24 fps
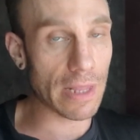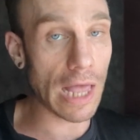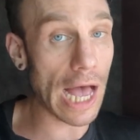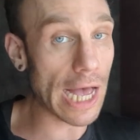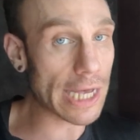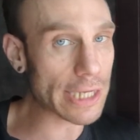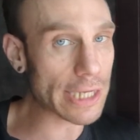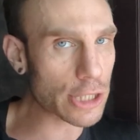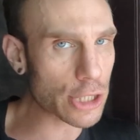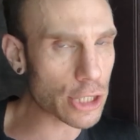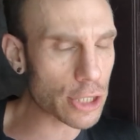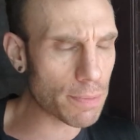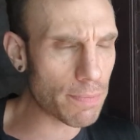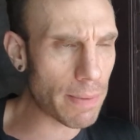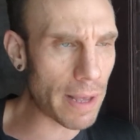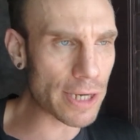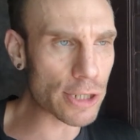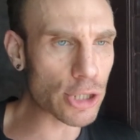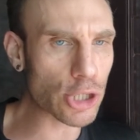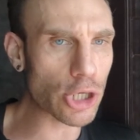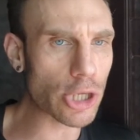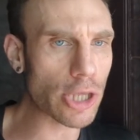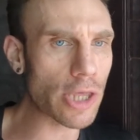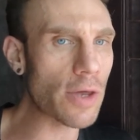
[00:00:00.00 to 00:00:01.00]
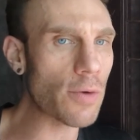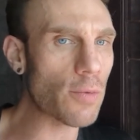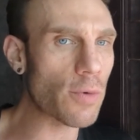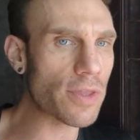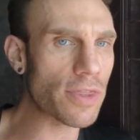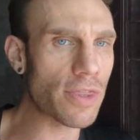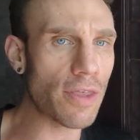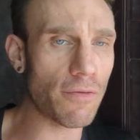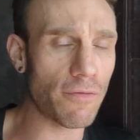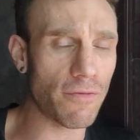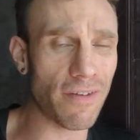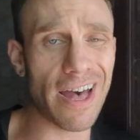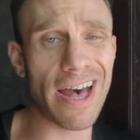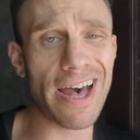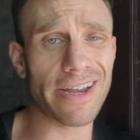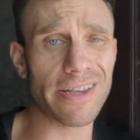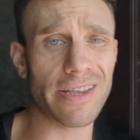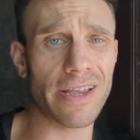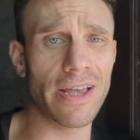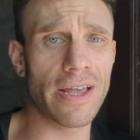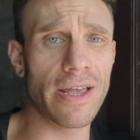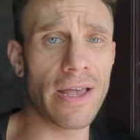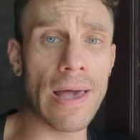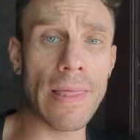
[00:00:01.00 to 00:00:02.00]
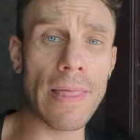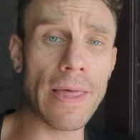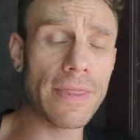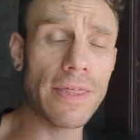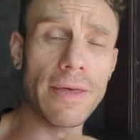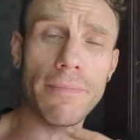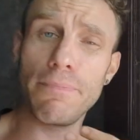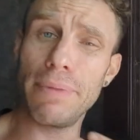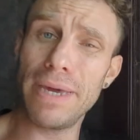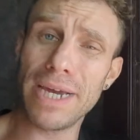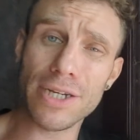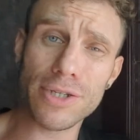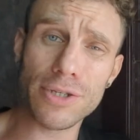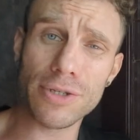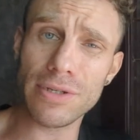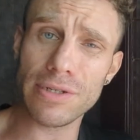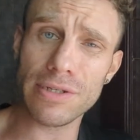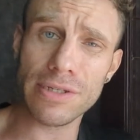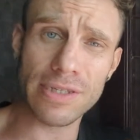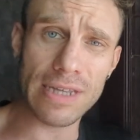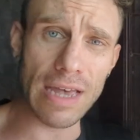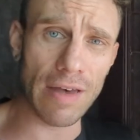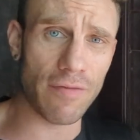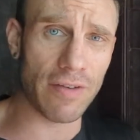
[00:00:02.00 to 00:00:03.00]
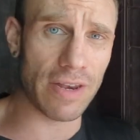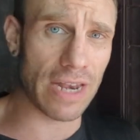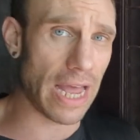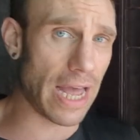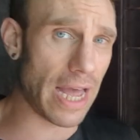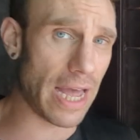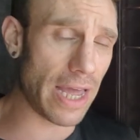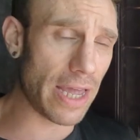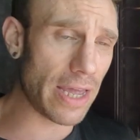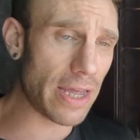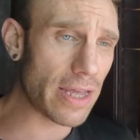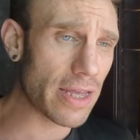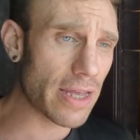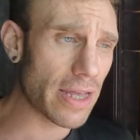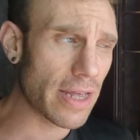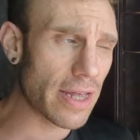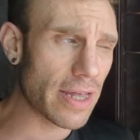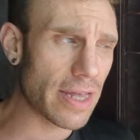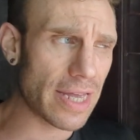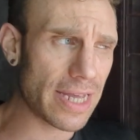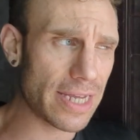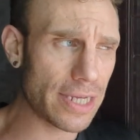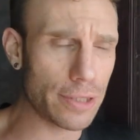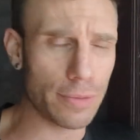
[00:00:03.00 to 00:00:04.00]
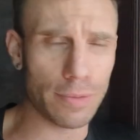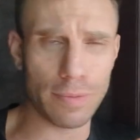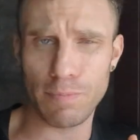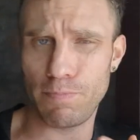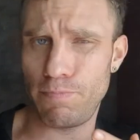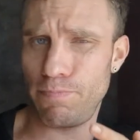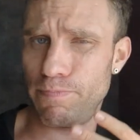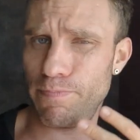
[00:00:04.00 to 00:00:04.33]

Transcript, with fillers: especially with the fact that the Pixel 7A is